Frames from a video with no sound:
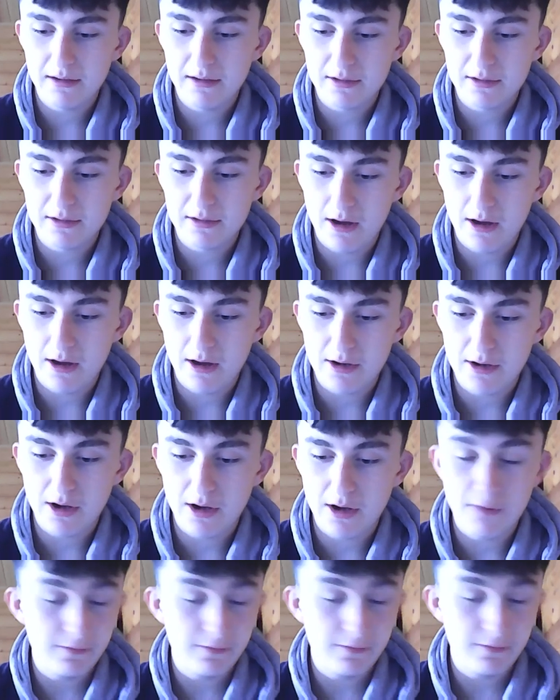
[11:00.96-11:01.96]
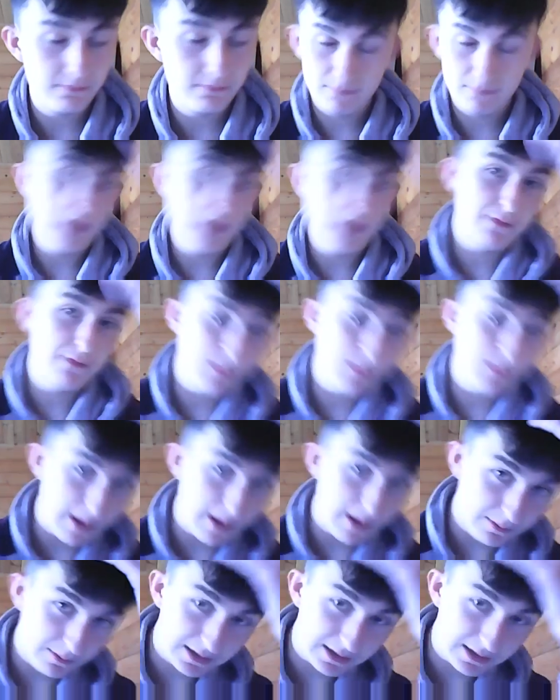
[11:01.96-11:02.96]
Connor, I don't know if you were
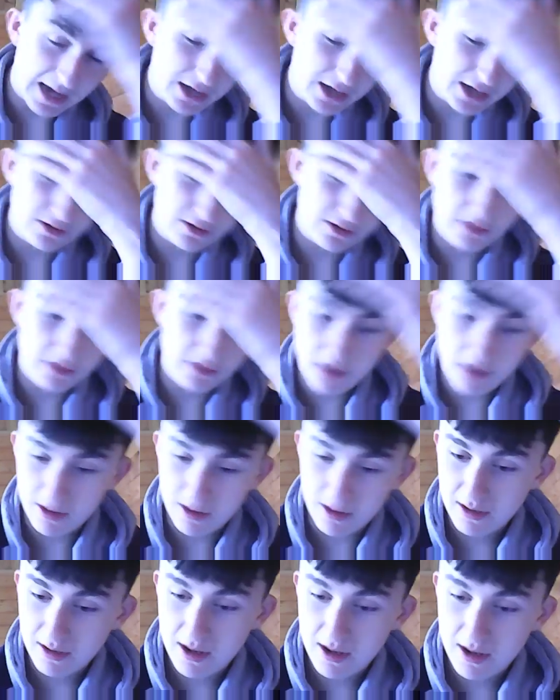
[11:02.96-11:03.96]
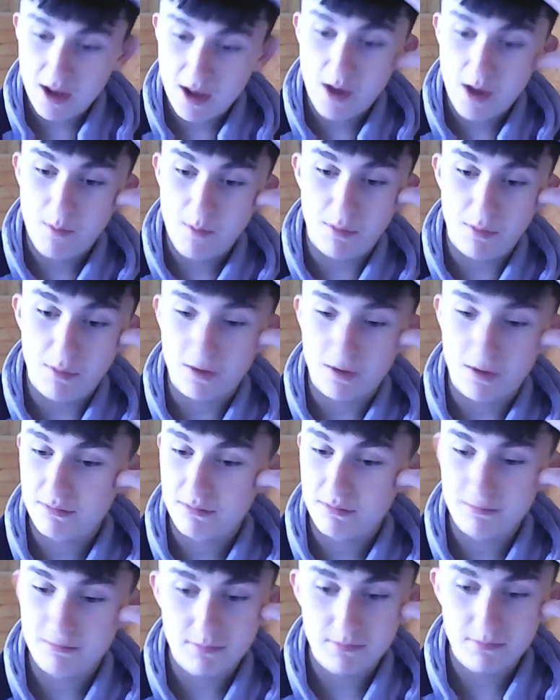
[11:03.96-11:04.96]
able to catch it or not, but
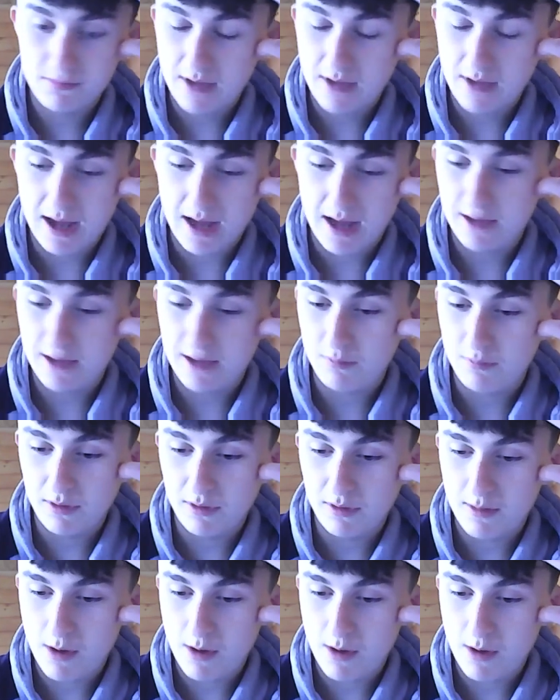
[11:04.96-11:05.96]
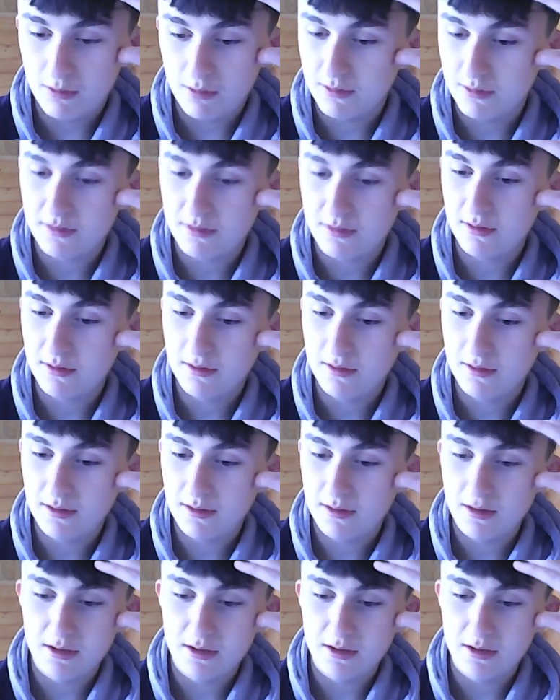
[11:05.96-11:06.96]
that is one of the most.
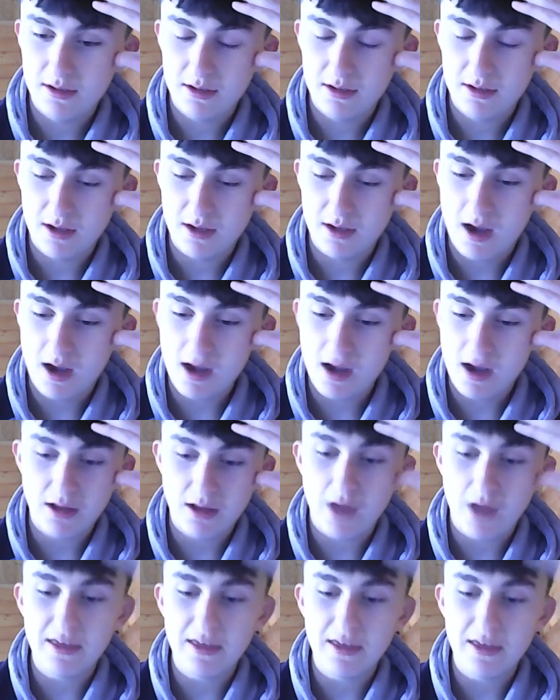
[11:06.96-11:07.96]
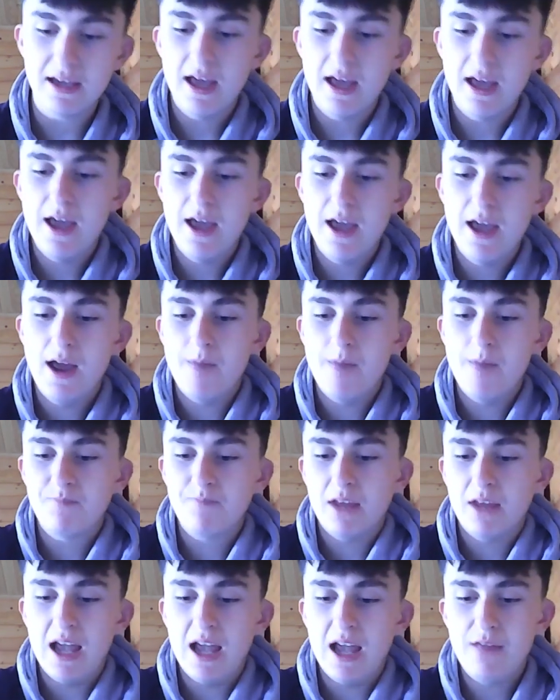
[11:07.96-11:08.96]
I think
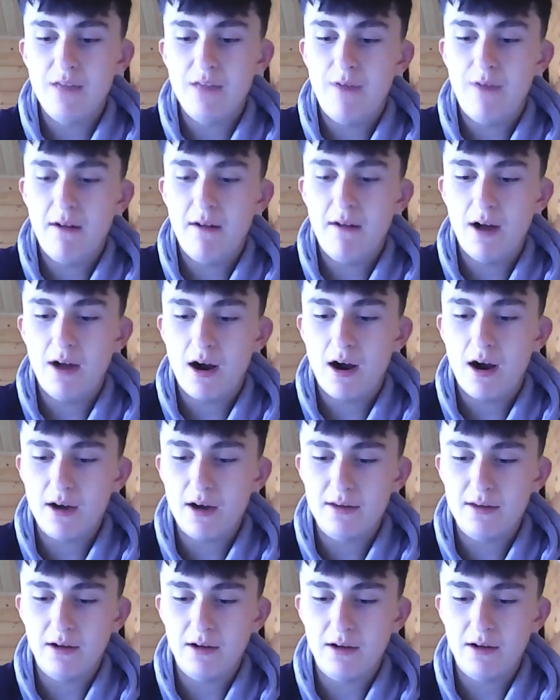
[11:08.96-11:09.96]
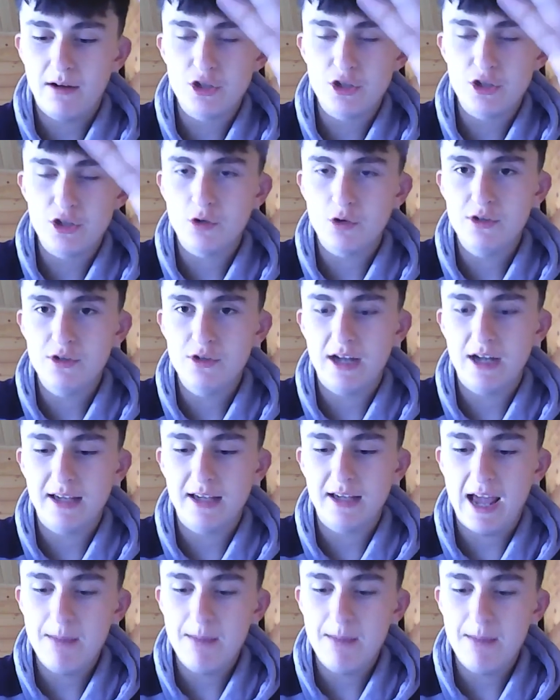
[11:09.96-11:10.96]
it's very hard to like judge that
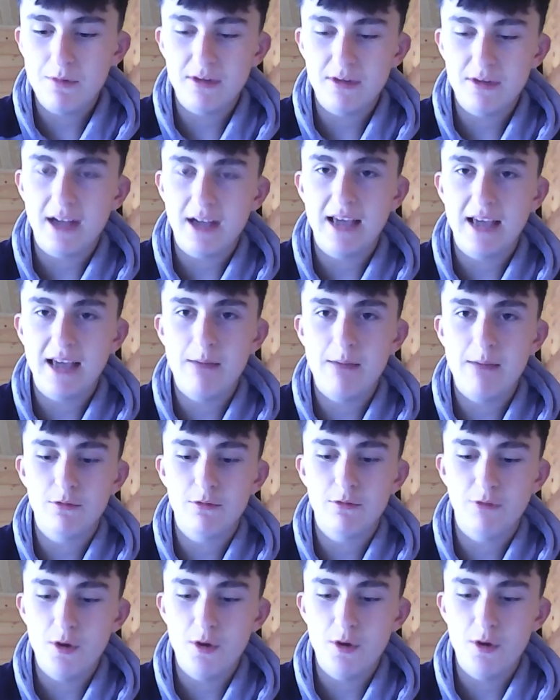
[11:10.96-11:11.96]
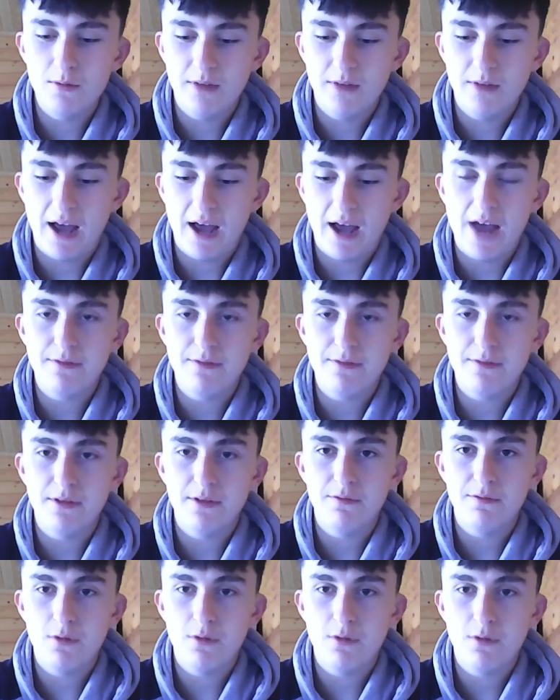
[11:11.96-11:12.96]
game because that game was ruined after the
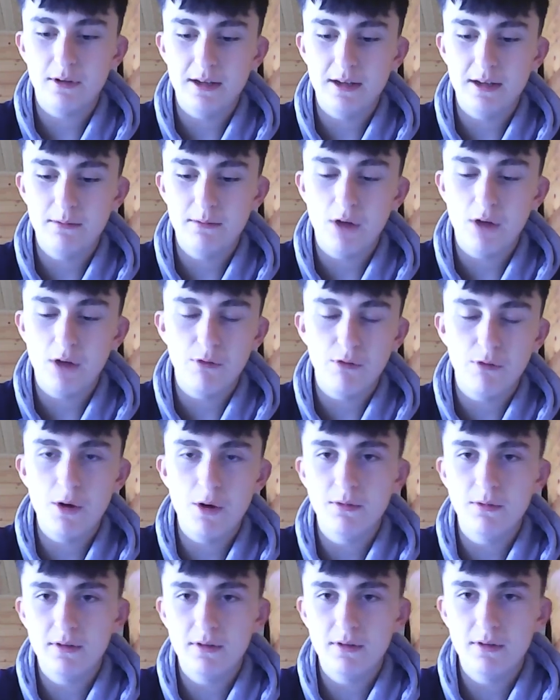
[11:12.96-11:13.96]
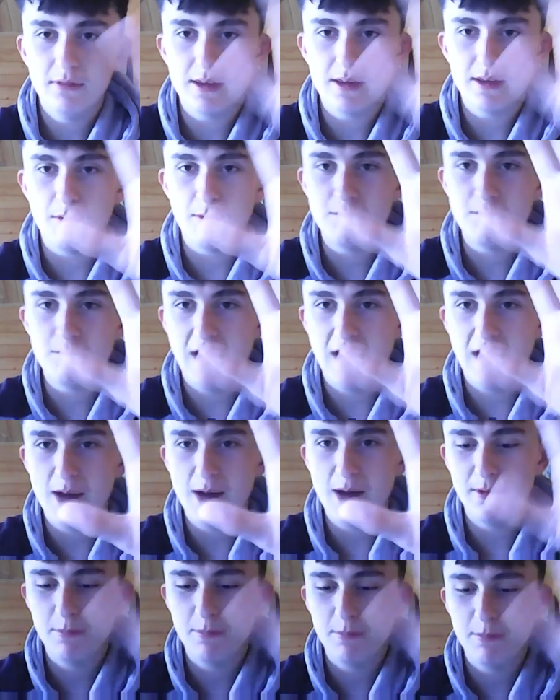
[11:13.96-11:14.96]
14th. Not ruined, that's a
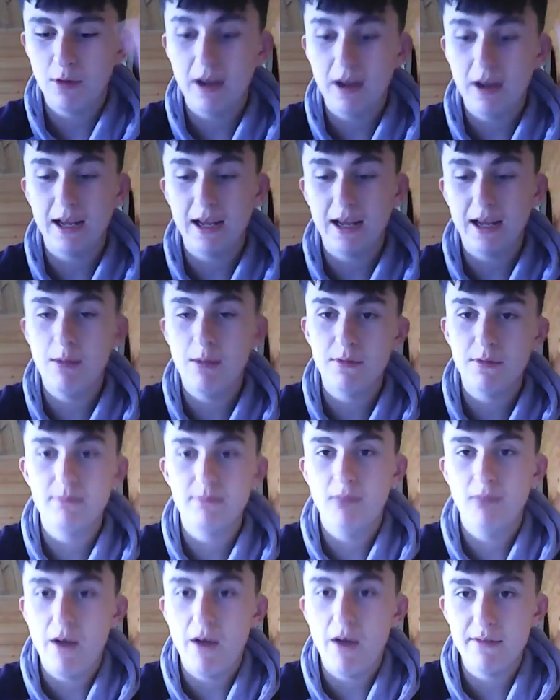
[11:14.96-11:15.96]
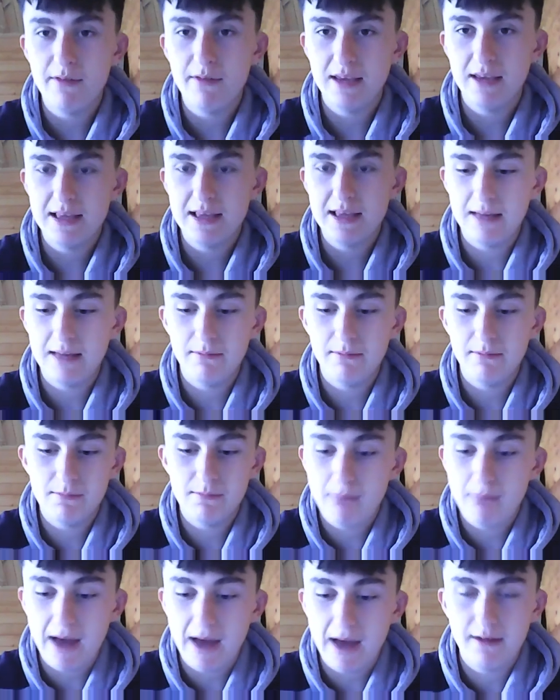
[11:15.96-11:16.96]
terrible, but like it was obviously it didn't
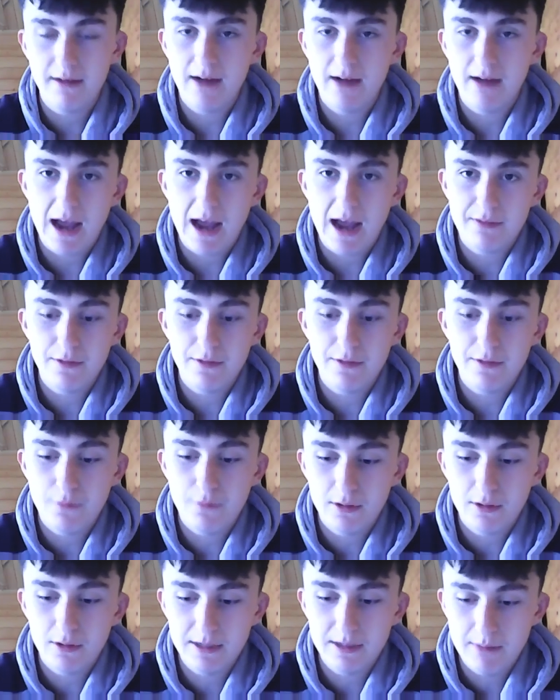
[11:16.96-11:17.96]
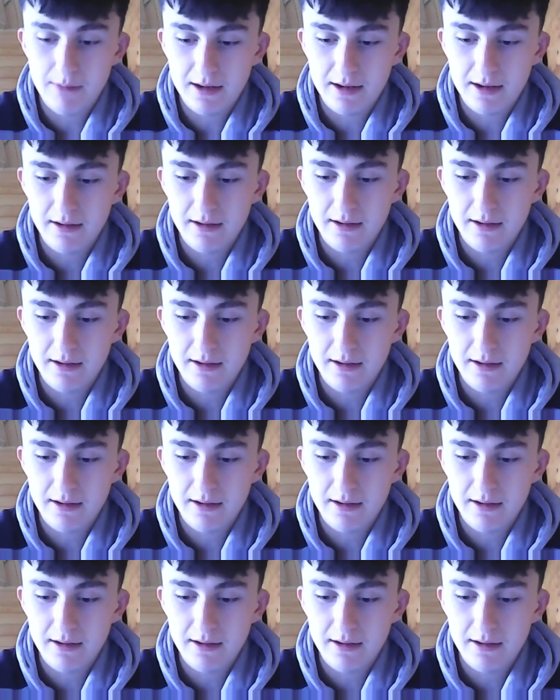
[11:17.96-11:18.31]
matter after the 14th minute.